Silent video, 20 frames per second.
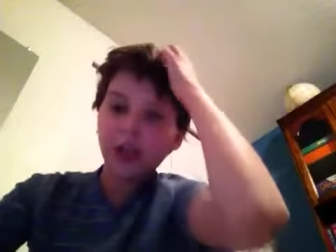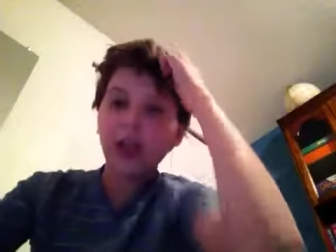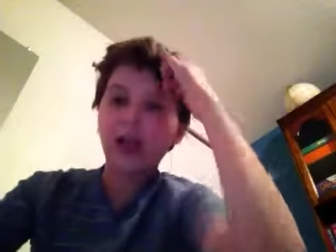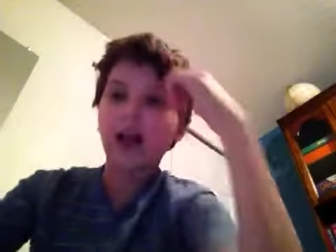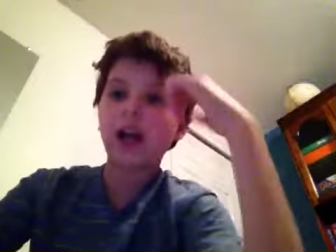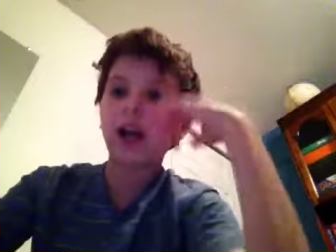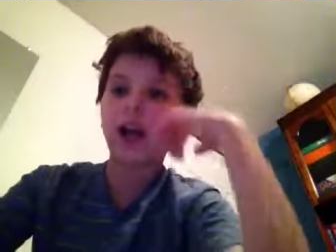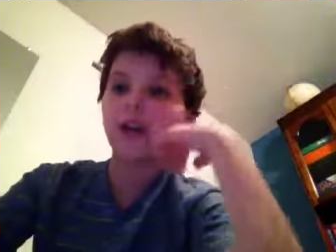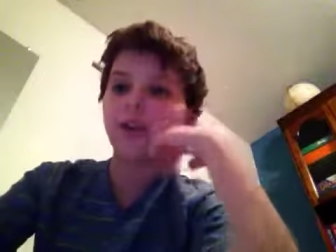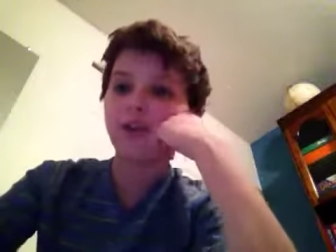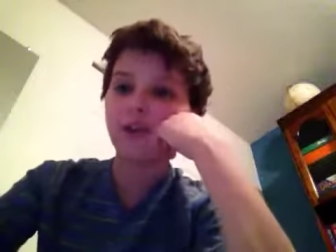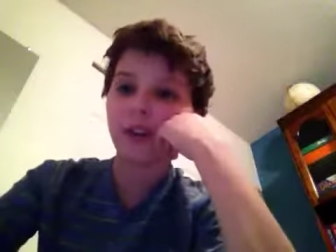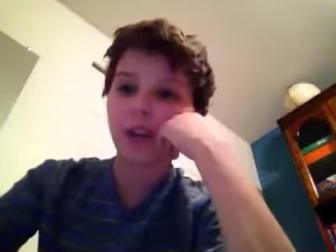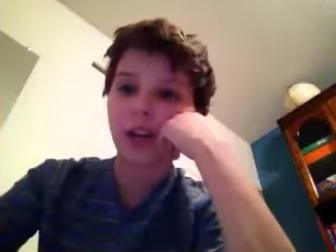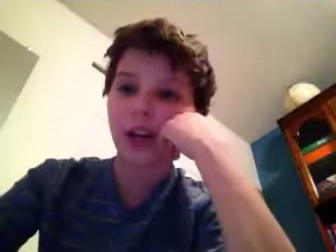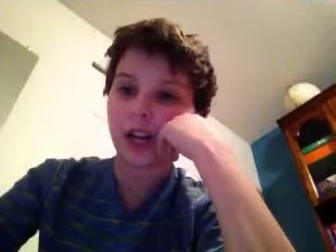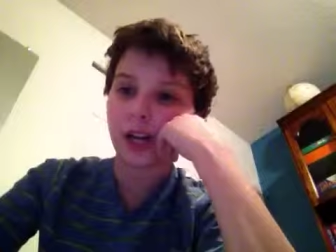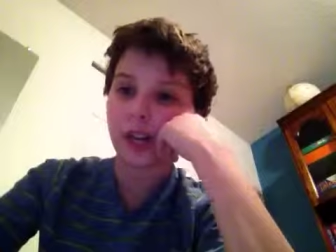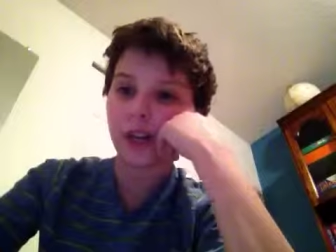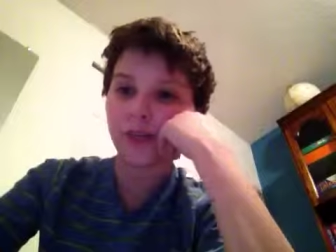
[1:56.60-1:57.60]
have
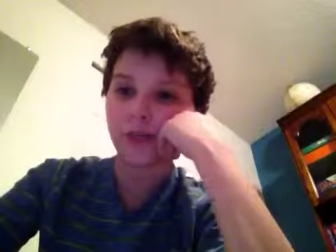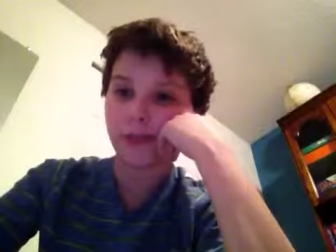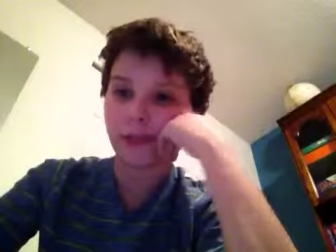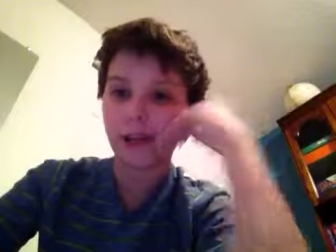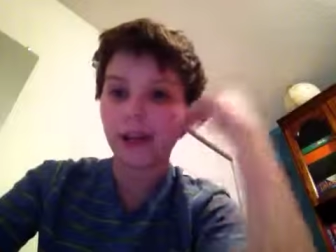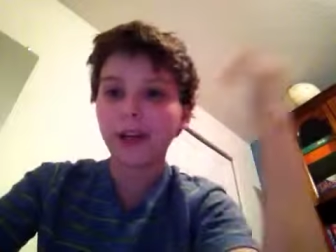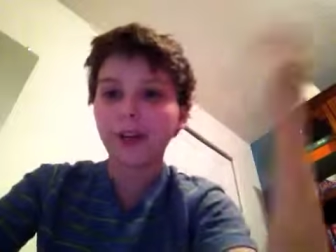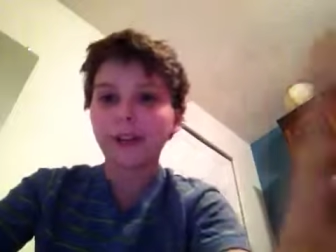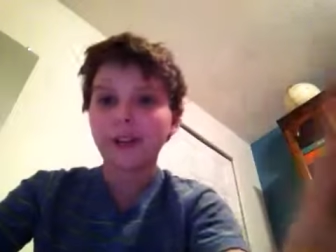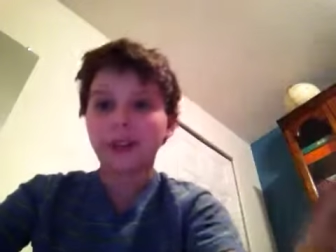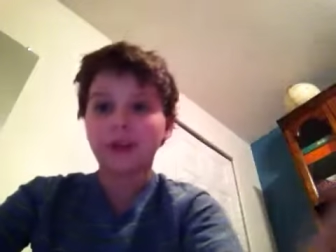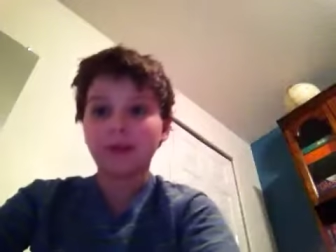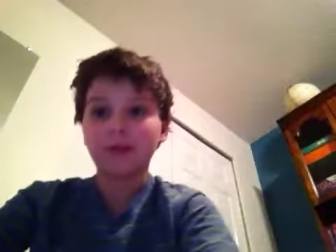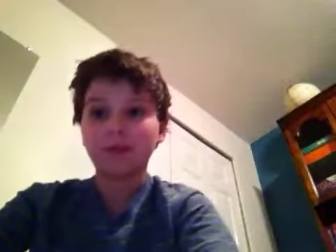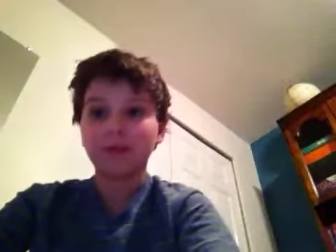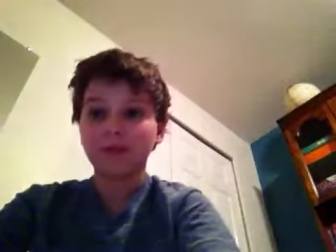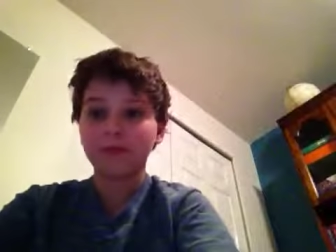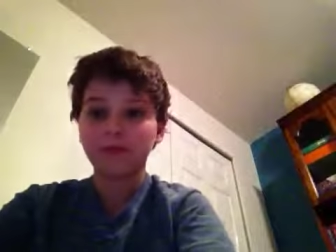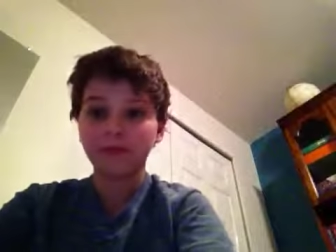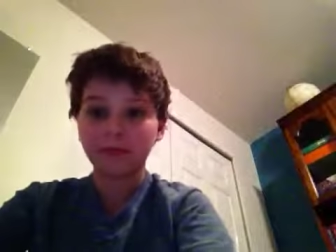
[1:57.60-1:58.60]
I have read them
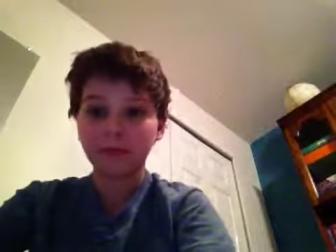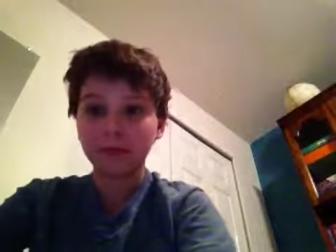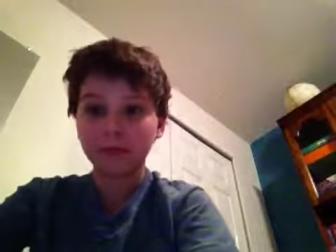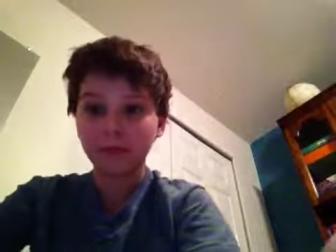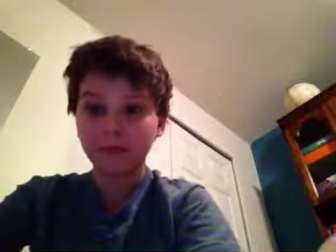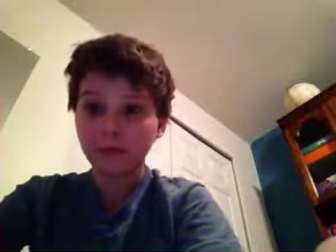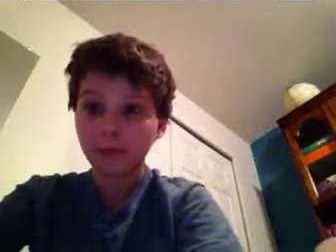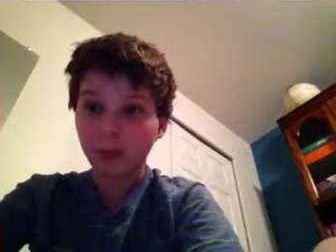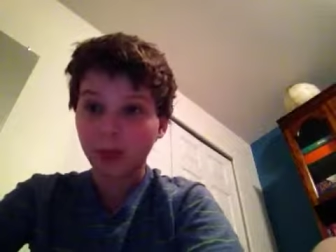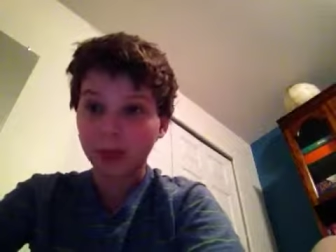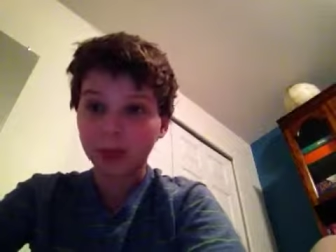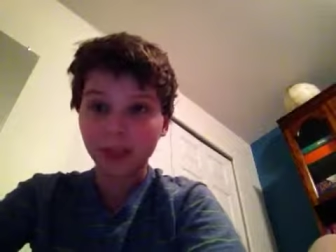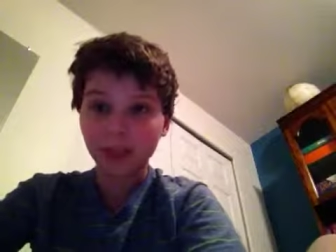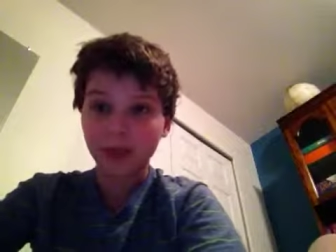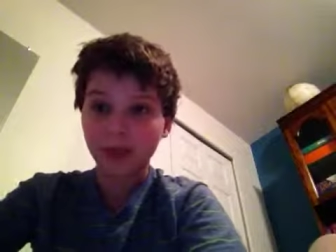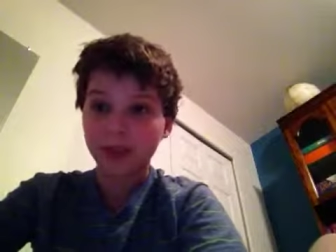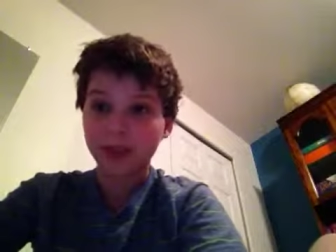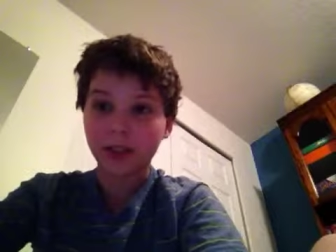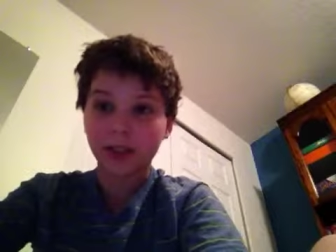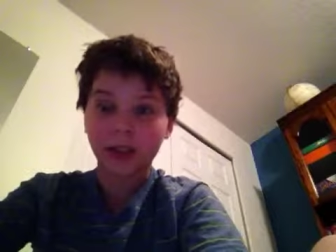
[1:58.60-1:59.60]
my
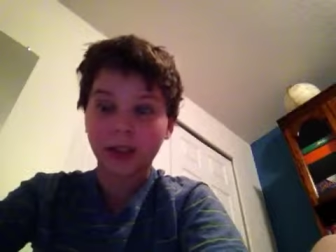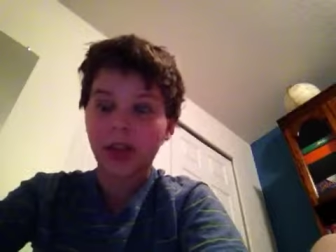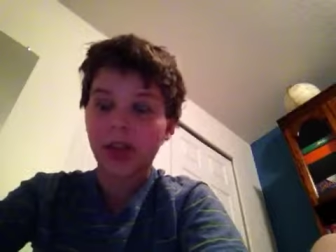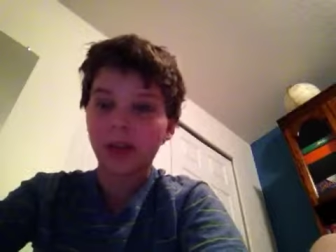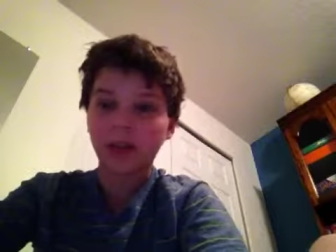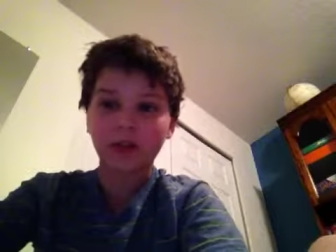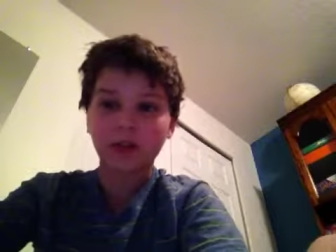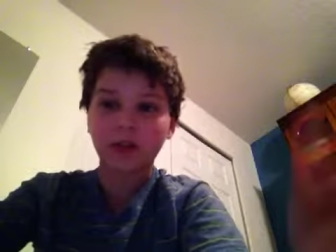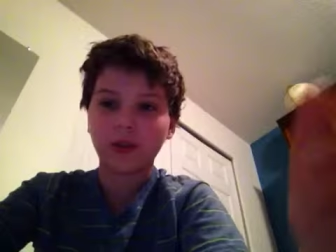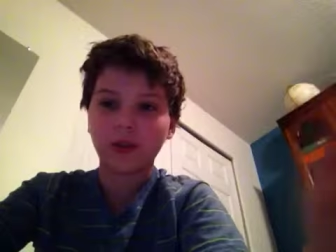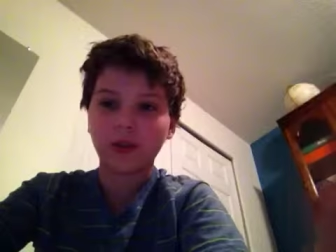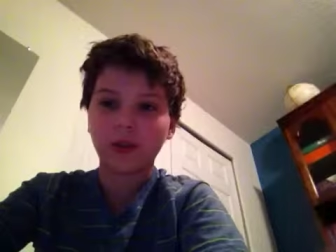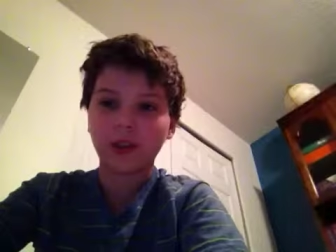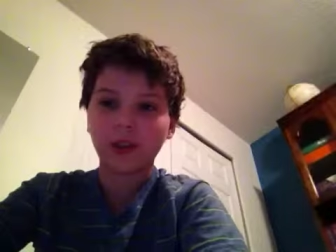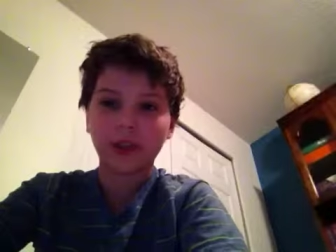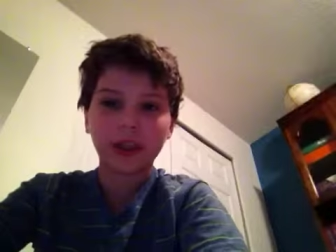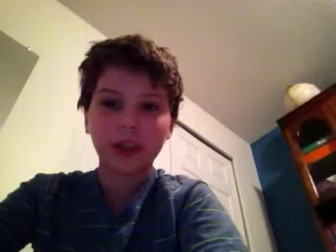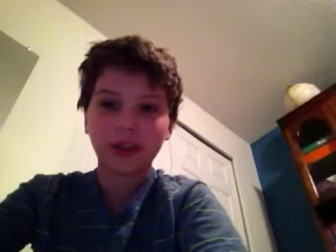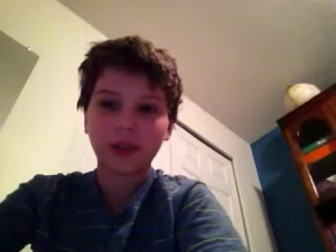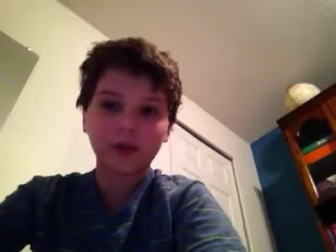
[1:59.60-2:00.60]
series and I don't know if they
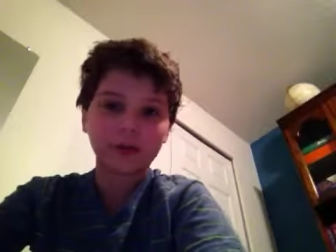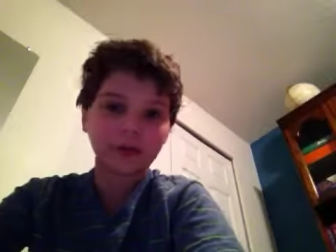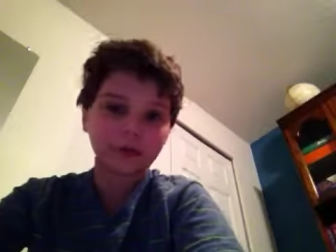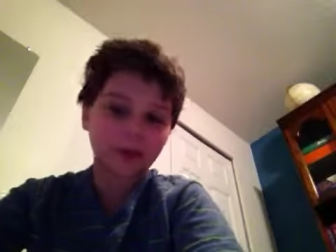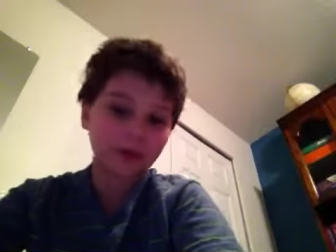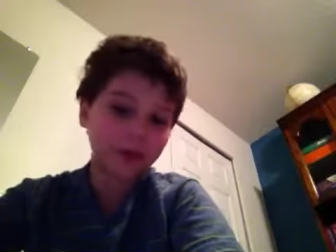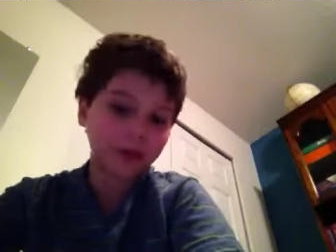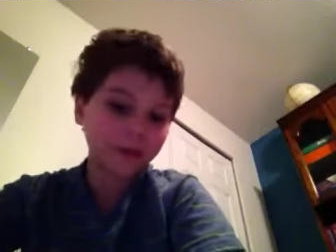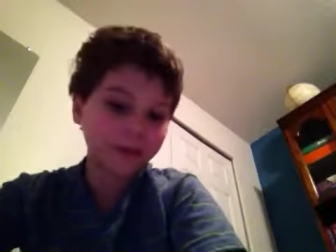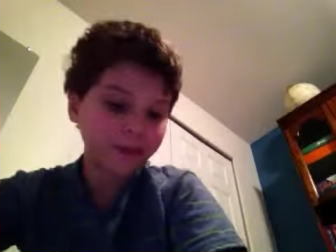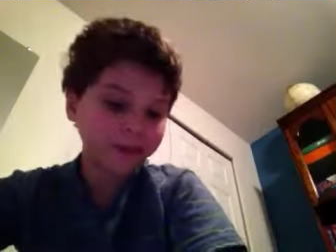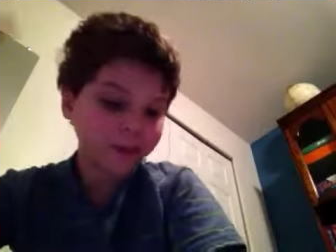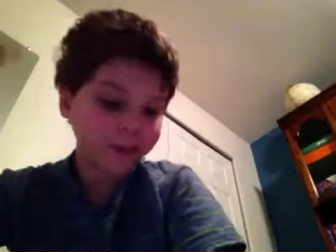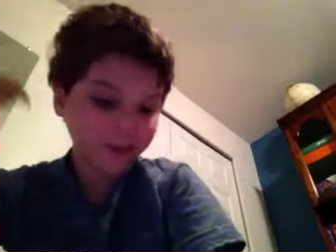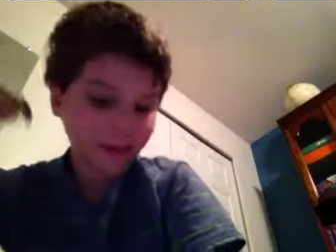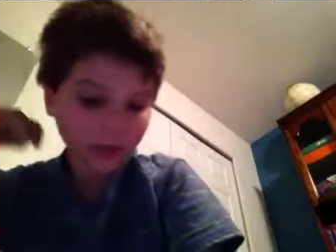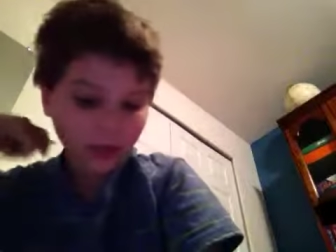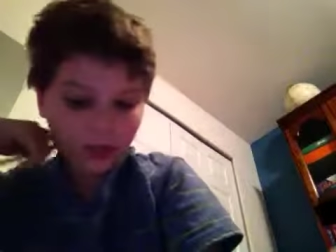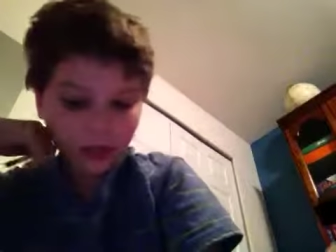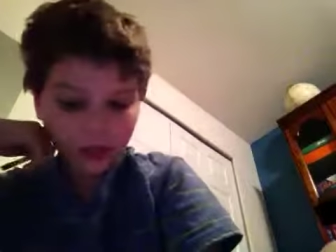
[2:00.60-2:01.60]
like them, but
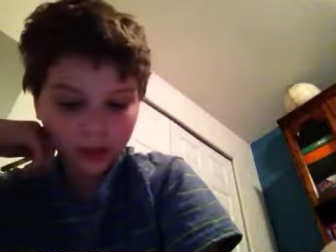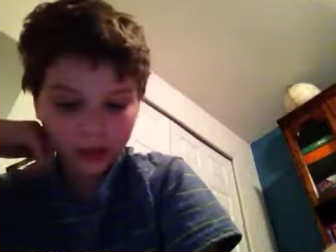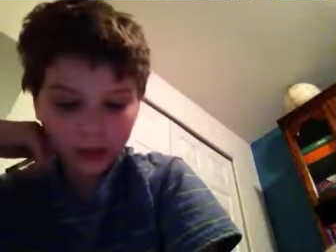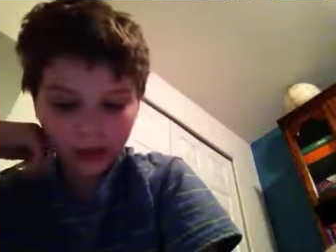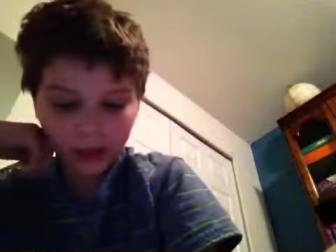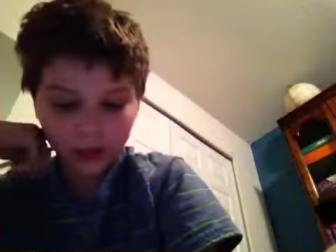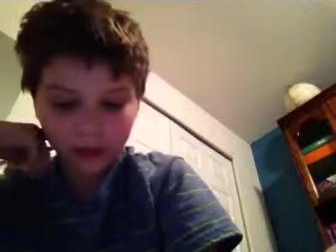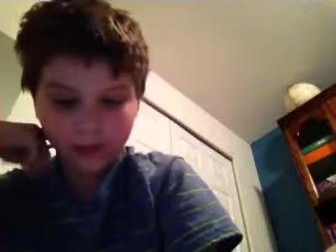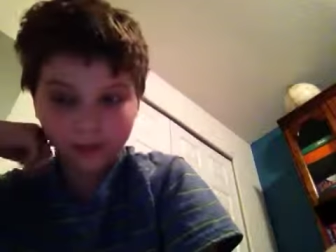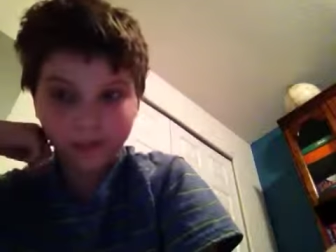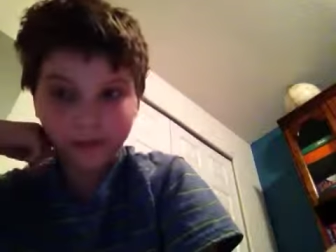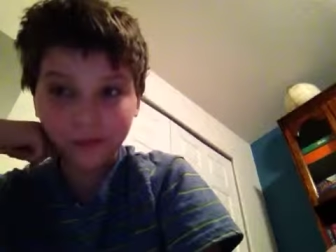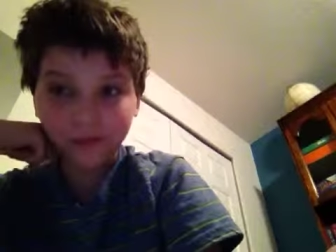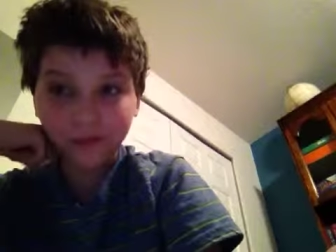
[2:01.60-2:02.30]
um